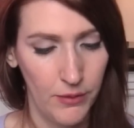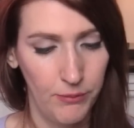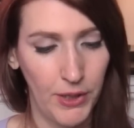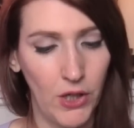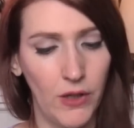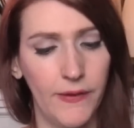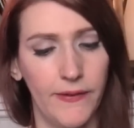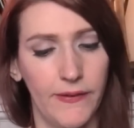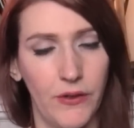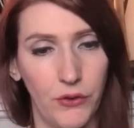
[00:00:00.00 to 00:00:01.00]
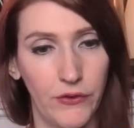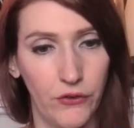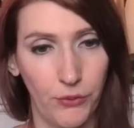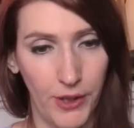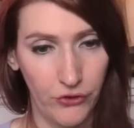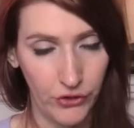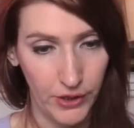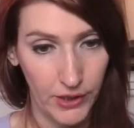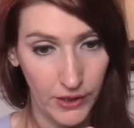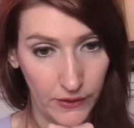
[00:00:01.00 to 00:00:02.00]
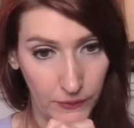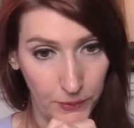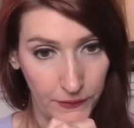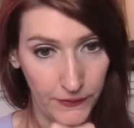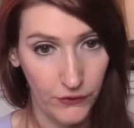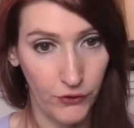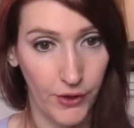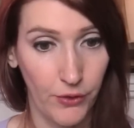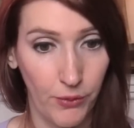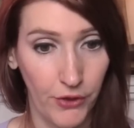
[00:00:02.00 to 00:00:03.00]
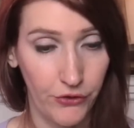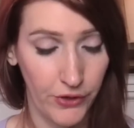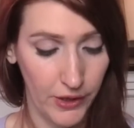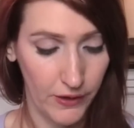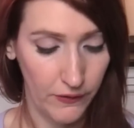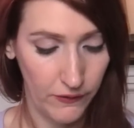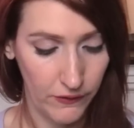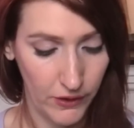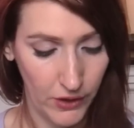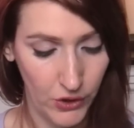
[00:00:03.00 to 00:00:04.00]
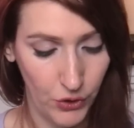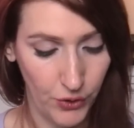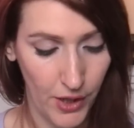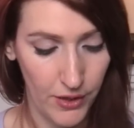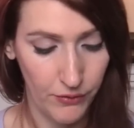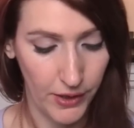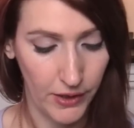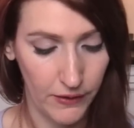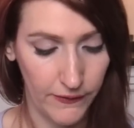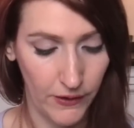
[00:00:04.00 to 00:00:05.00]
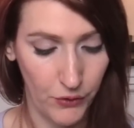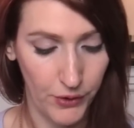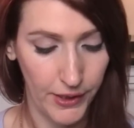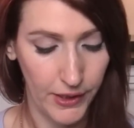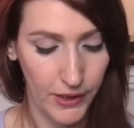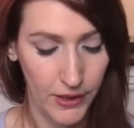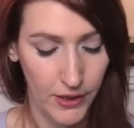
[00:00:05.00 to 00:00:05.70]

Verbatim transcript: because this other situation, this person's trying to rush things, you're kind of like considering